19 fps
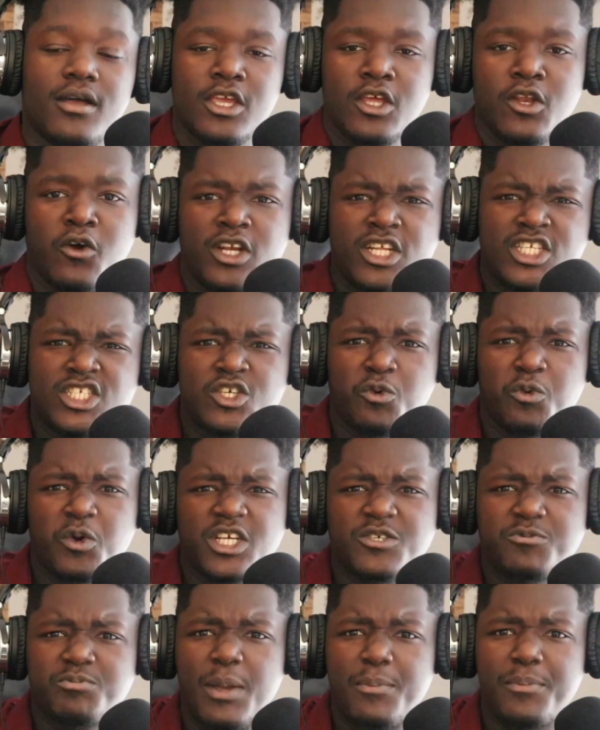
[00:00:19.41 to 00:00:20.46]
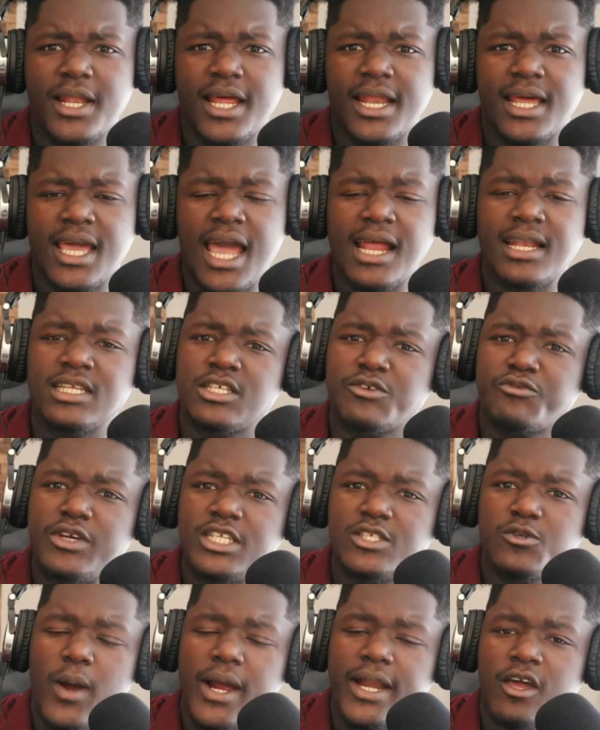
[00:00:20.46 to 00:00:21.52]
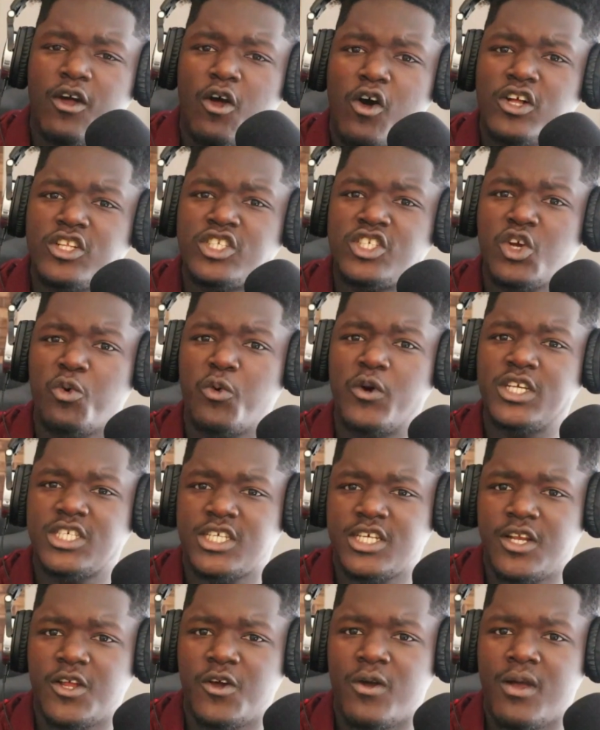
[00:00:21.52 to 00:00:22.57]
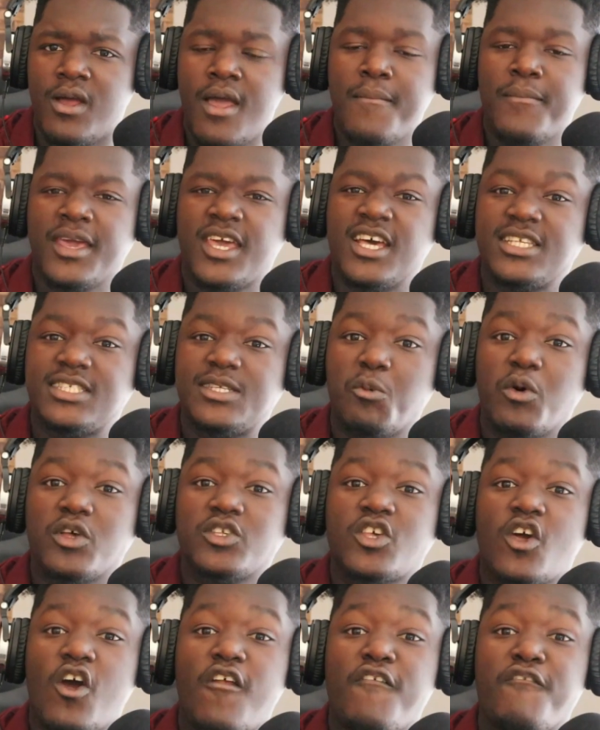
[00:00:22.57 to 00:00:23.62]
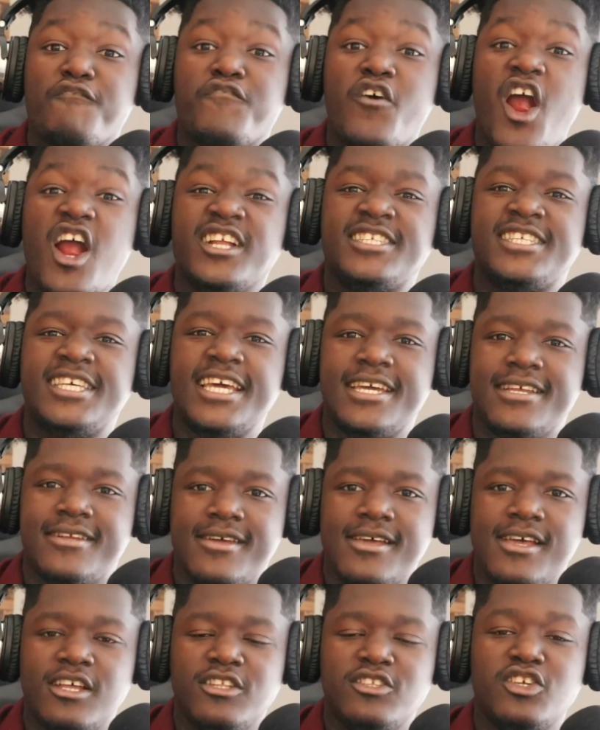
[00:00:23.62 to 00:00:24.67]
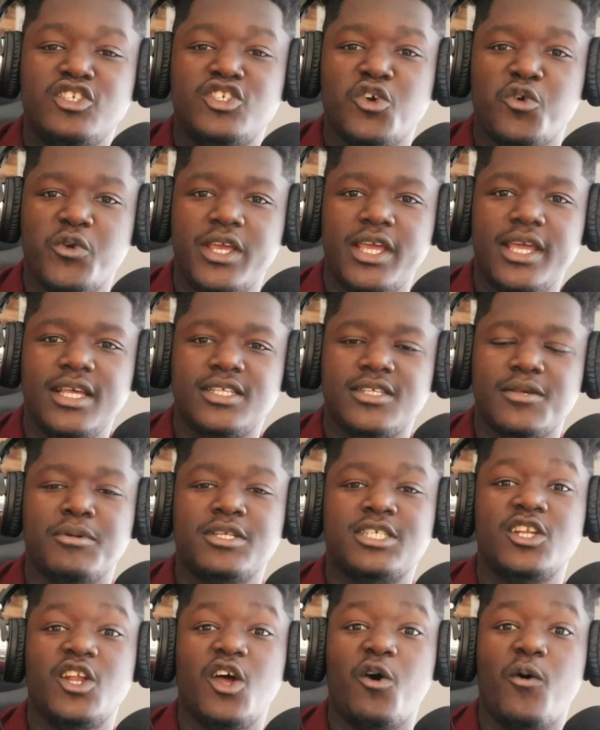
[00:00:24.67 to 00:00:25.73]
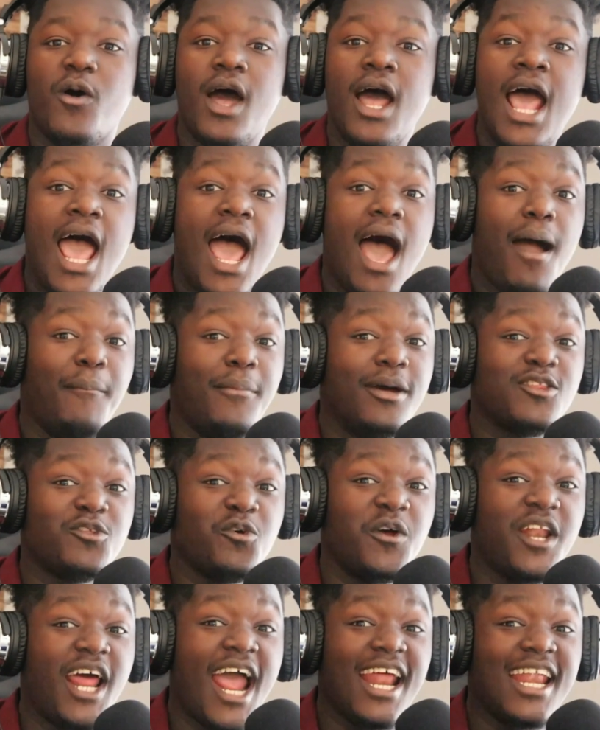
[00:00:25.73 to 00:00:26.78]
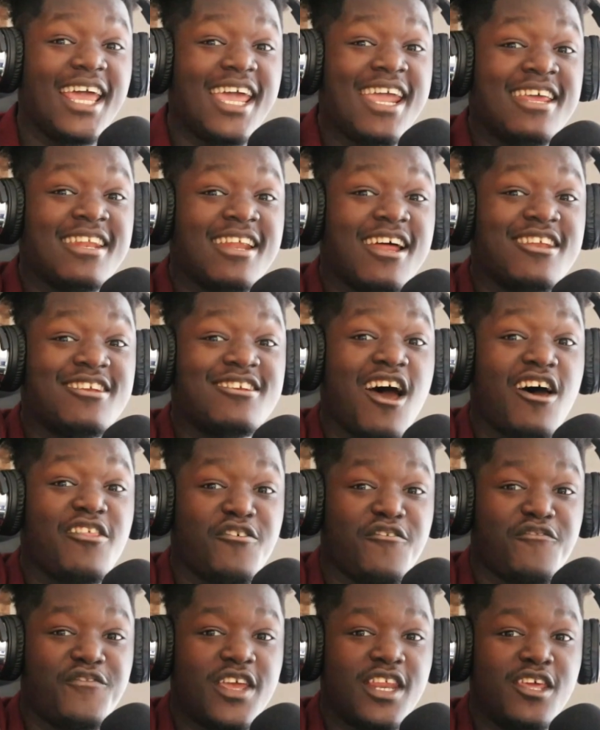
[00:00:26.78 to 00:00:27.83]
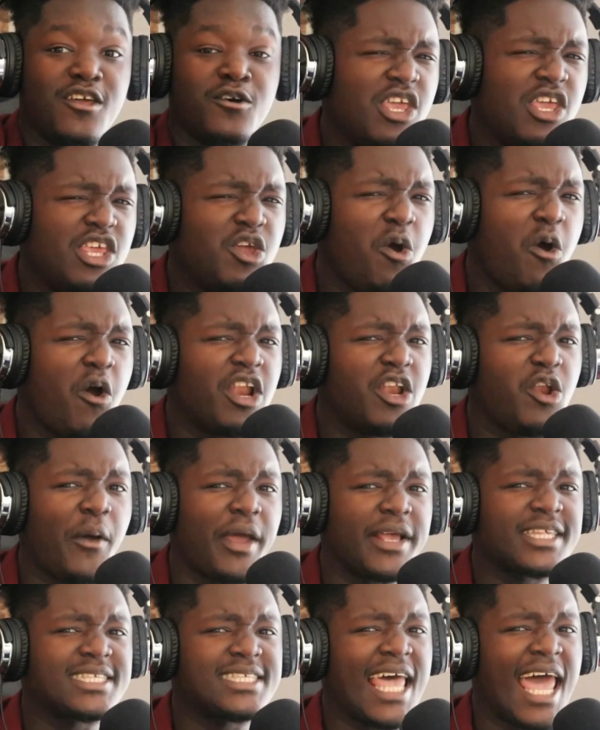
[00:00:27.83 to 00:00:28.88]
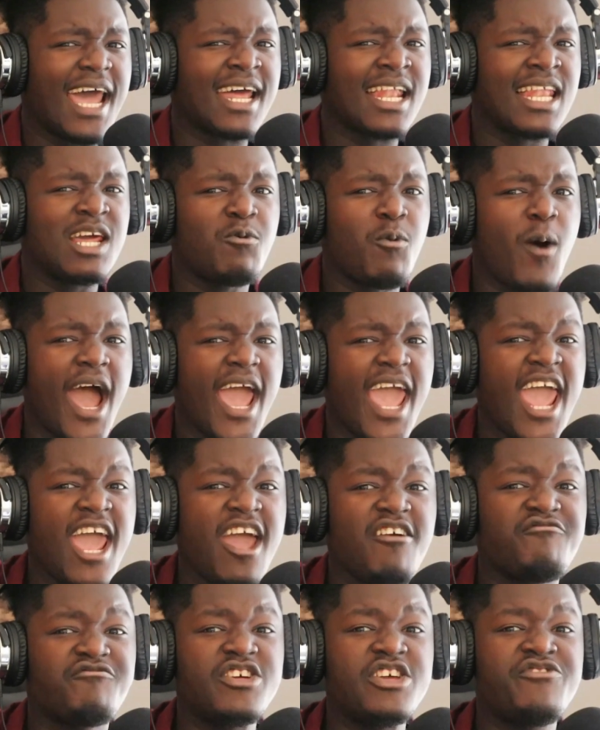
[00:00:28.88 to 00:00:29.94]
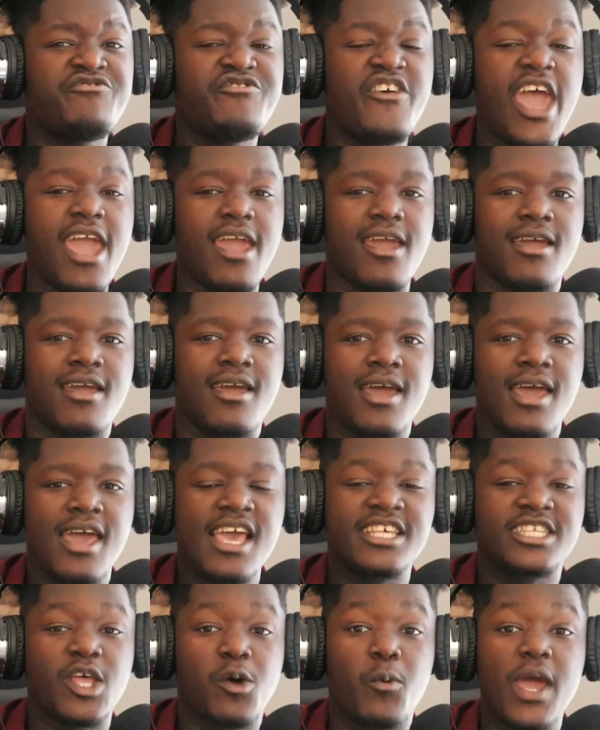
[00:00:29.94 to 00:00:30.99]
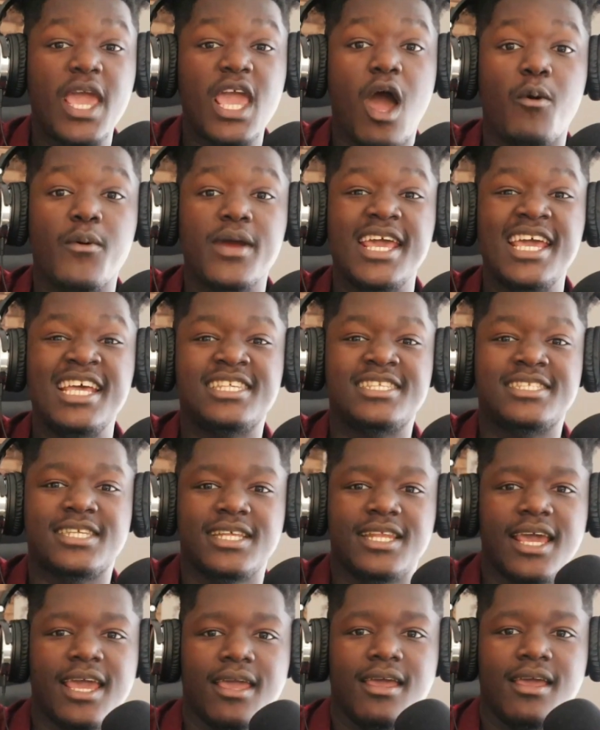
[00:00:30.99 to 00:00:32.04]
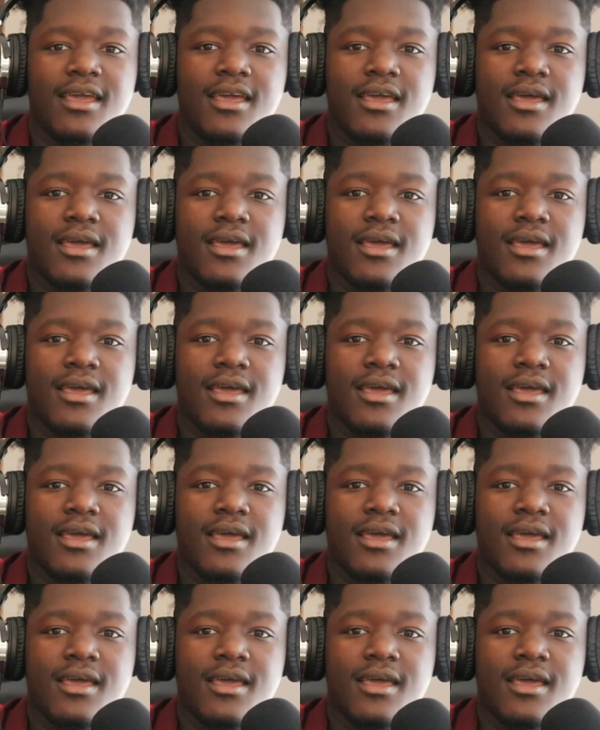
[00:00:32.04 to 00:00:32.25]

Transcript: You know, the Jewish people that I got. There's a reason why they're called Jewish, because it was converted to Judaism. But you know what? I'm going to do that in another video. You're going to know exactly why everything is the way how it is today.